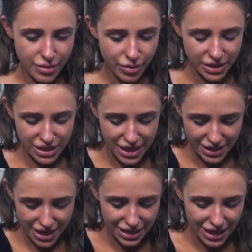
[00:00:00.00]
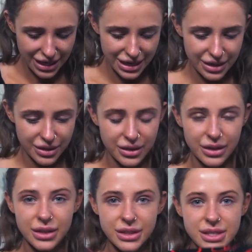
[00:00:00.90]
which is in like a
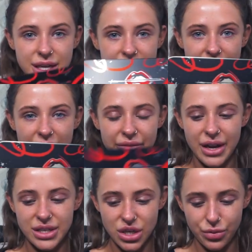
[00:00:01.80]
little tin. I haven't actually